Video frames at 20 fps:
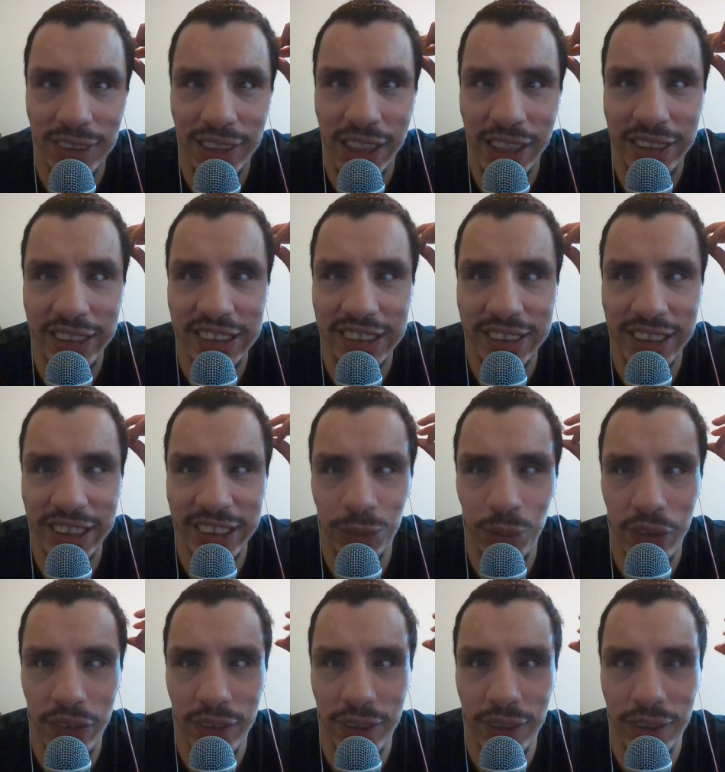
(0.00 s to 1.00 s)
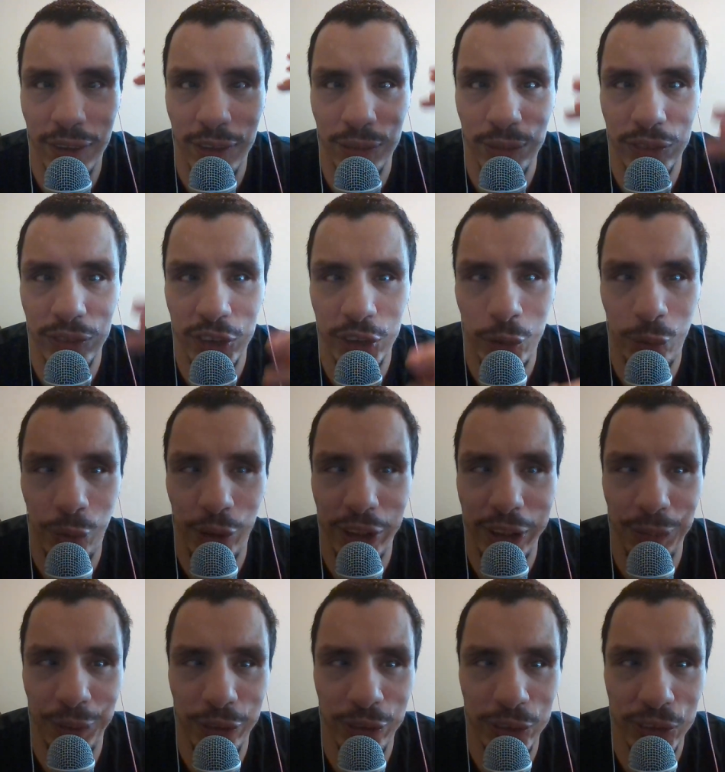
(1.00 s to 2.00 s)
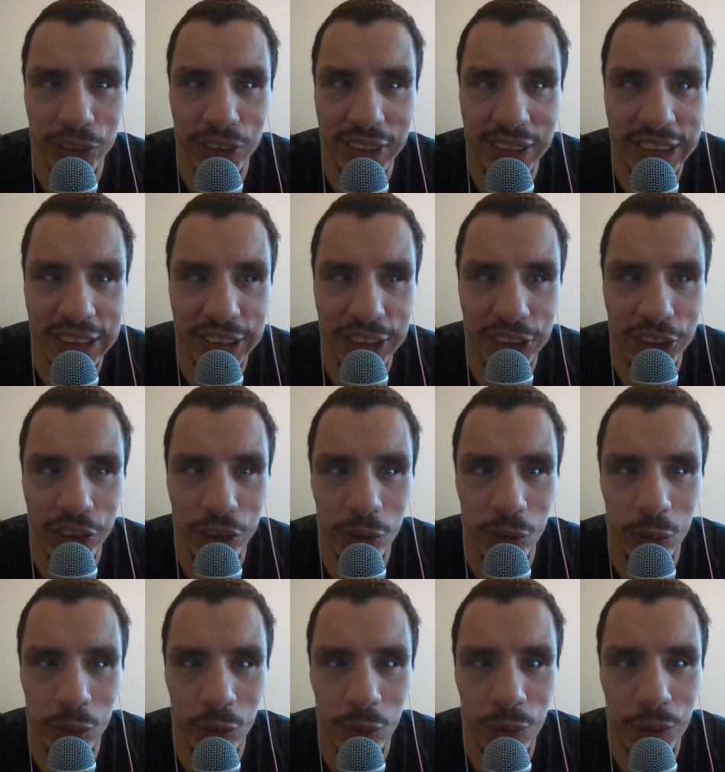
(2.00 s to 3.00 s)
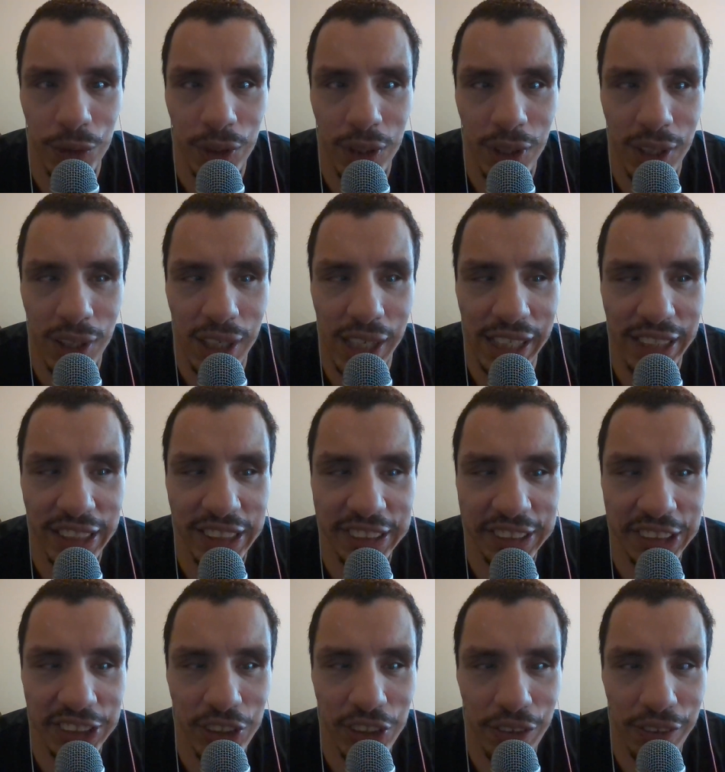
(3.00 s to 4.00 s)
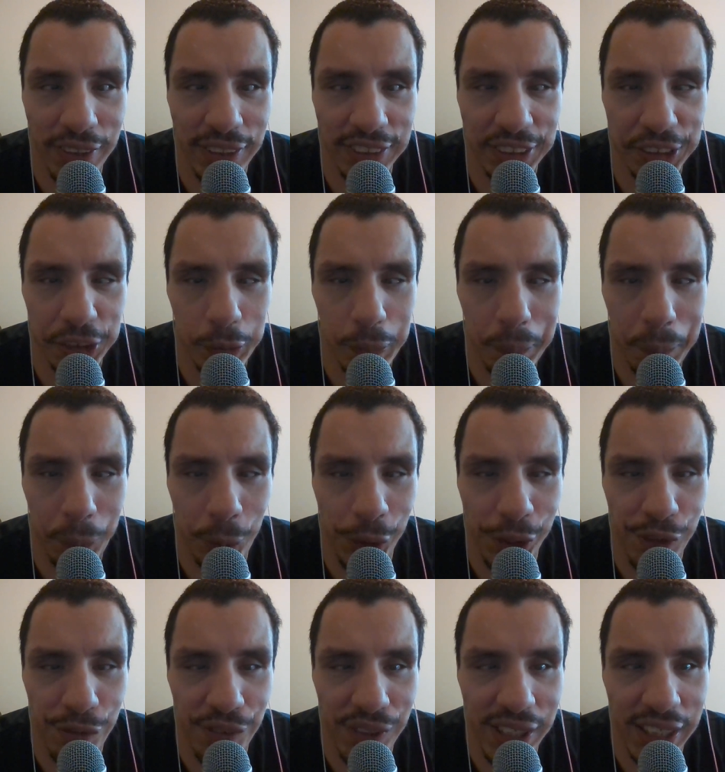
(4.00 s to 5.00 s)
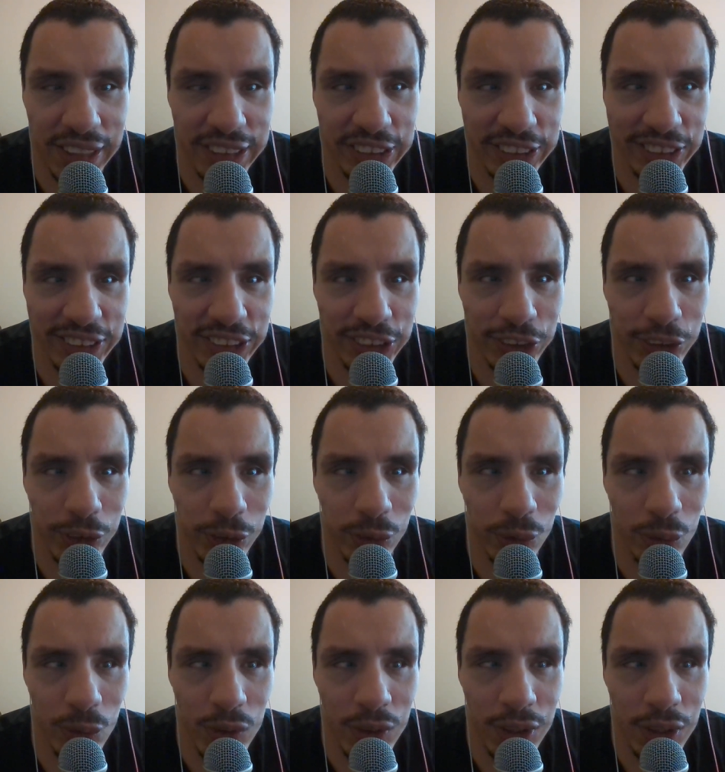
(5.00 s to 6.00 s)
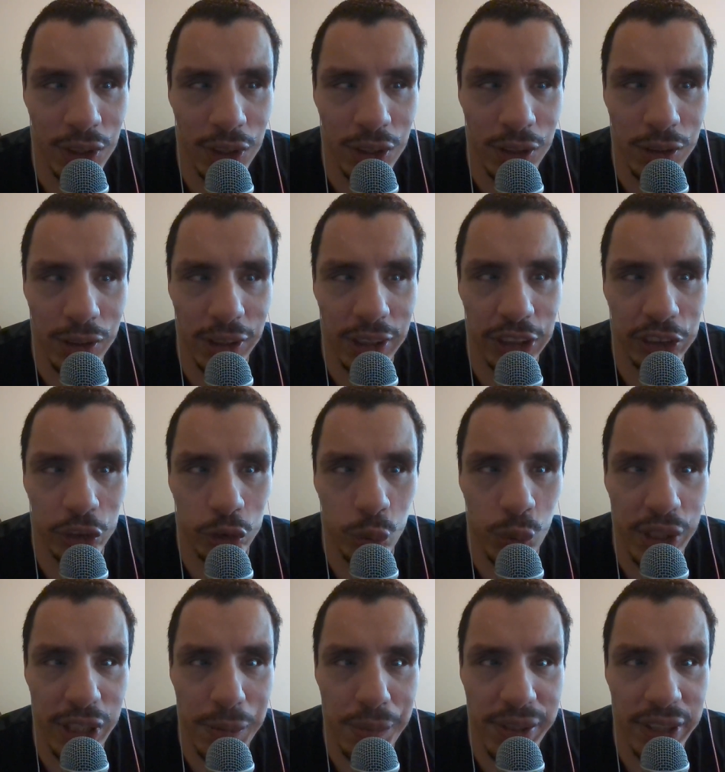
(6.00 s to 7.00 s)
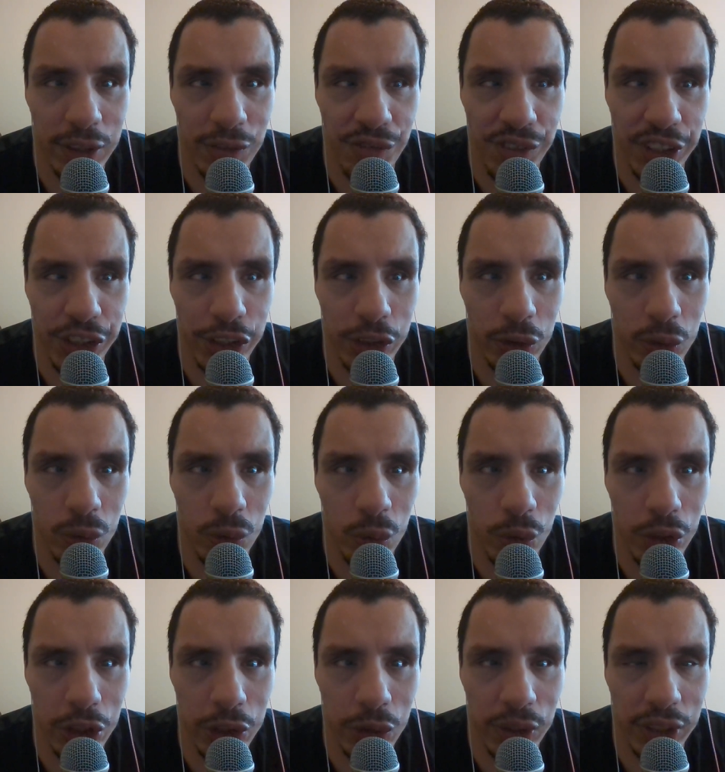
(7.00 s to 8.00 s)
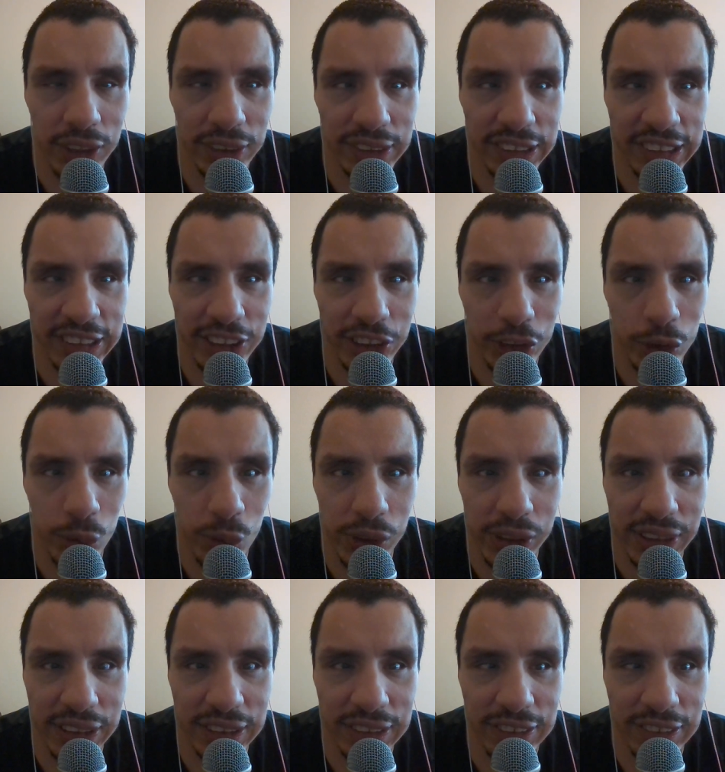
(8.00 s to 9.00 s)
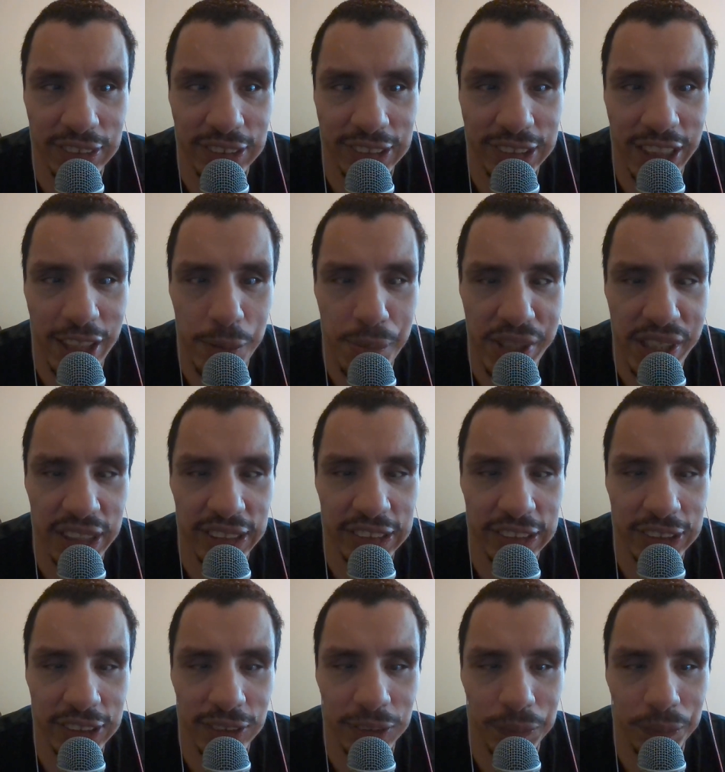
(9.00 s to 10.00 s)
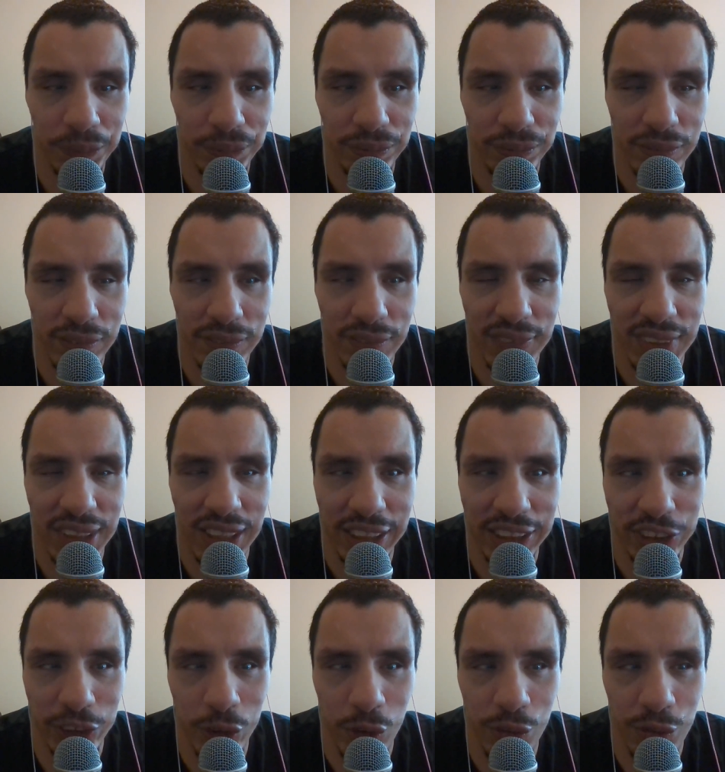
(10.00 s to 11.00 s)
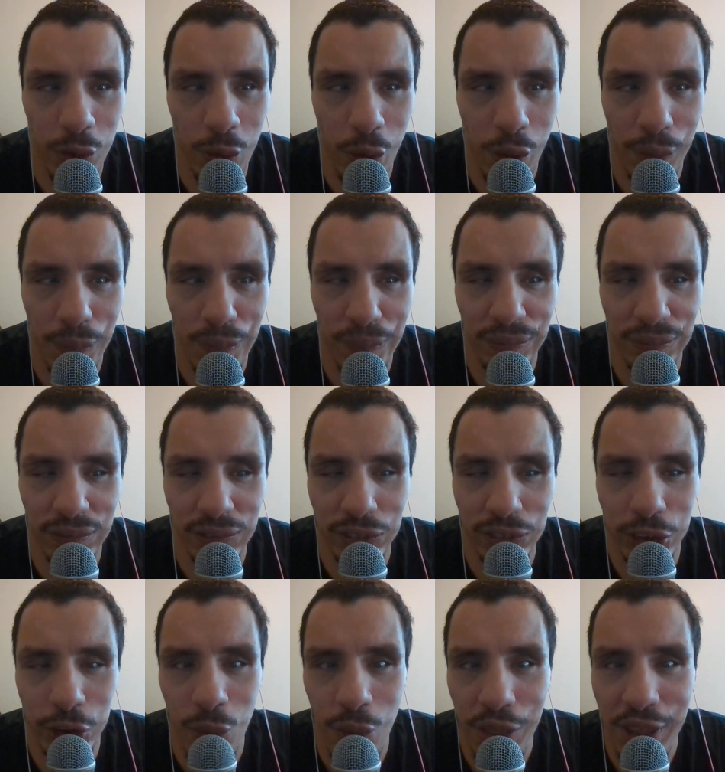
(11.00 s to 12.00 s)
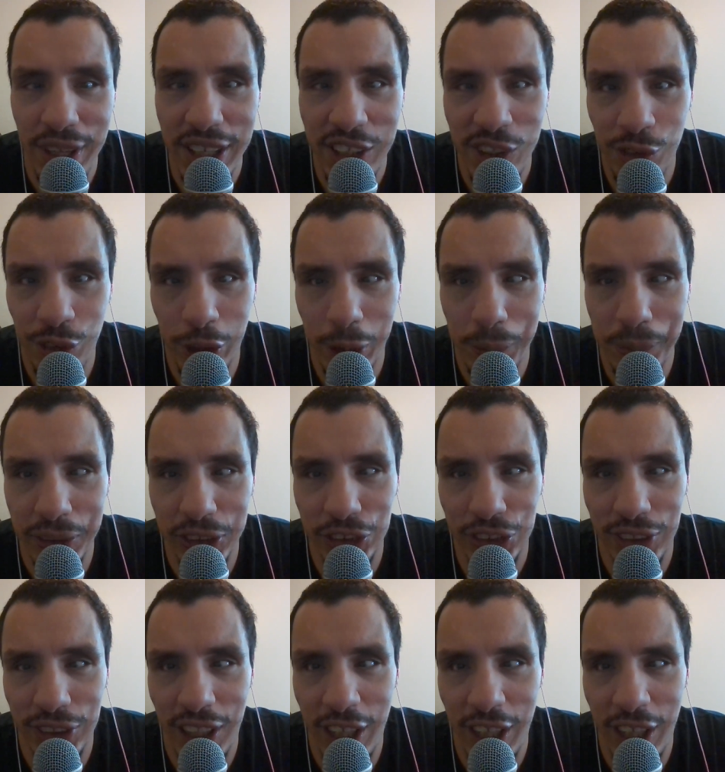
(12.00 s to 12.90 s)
At least that's what the screen reader says. So I listen to things pretty fast. So a 20-minute video, you can listen to it in 10 minutes and so forth. So thank you very much.